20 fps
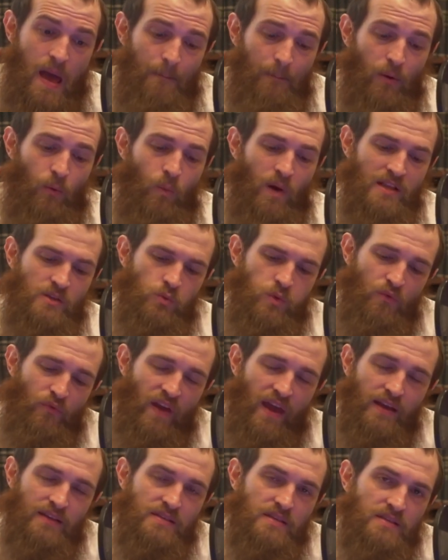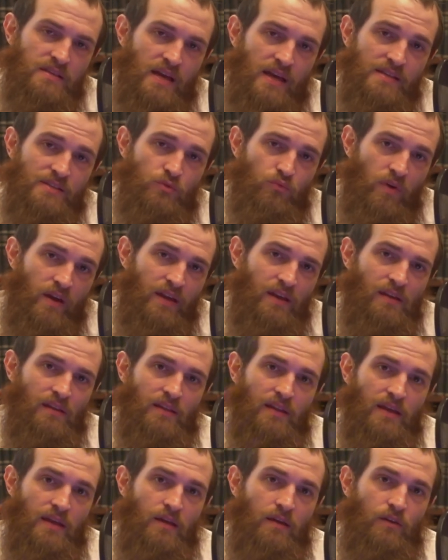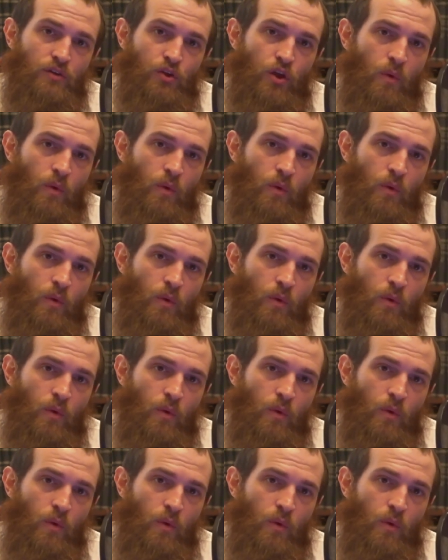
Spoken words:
But once we've exercised regularly,